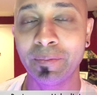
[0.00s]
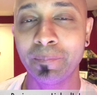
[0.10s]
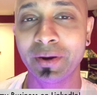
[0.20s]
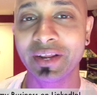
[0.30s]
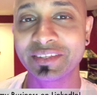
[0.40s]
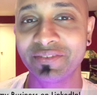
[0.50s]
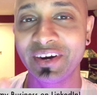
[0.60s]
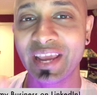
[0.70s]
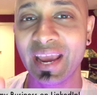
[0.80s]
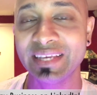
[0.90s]
but it's
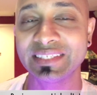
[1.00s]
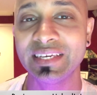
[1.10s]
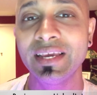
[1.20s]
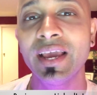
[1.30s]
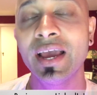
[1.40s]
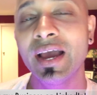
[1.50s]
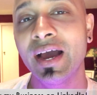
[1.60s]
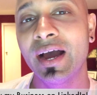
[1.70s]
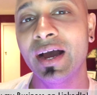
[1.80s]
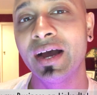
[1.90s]
very hazy.
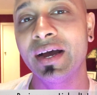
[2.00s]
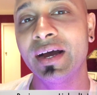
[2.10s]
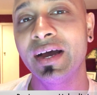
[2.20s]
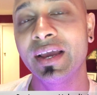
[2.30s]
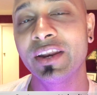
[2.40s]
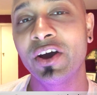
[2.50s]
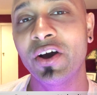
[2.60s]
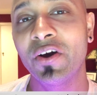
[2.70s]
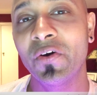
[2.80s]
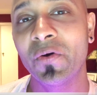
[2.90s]
I'm
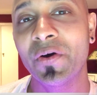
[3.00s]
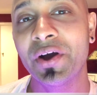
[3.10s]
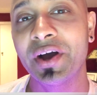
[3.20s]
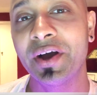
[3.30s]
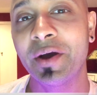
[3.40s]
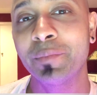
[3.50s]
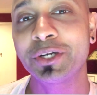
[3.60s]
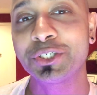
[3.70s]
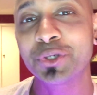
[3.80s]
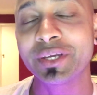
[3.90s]

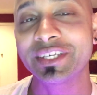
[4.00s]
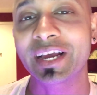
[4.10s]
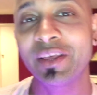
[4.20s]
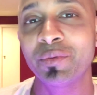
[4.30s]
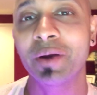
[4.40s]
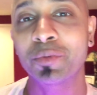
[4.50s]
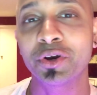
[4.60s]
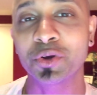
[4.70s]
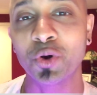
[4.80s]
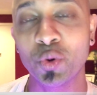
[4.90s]
not sure exactly where I'm
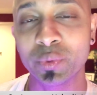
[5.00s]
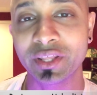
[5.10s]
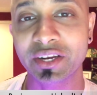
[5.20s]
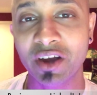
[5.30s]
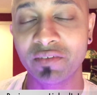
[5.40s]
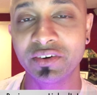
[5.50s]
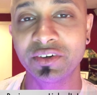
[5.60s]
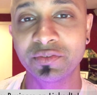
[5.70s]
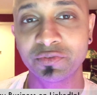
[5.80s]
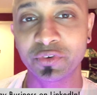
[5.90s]
gonna go with that
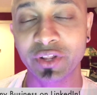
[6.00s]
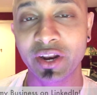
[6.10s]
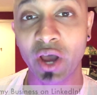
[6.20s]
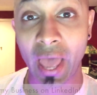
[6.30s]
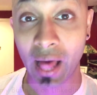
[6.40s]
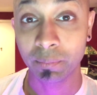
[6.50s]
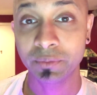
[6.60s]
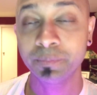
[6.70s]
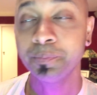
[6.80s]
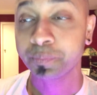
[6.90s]
cover for that
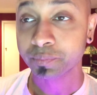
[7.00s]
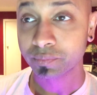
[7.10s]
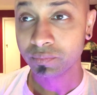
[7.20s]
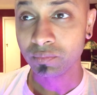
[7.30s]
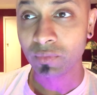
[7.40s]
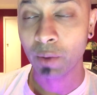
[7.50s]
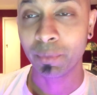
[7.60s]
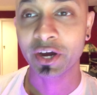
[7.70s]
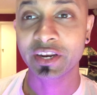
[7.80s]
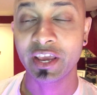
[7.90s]
album.
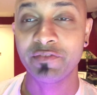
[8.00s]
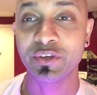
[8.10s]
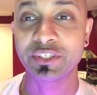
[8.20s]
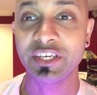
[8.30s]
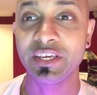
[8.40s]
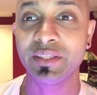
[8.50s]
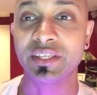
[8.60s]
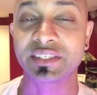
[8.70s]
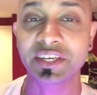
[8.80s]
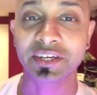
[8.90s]
But if you see the
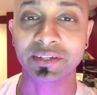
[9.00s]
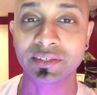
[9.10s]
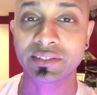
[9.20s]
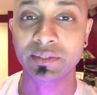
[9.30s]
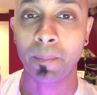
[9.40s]
singles,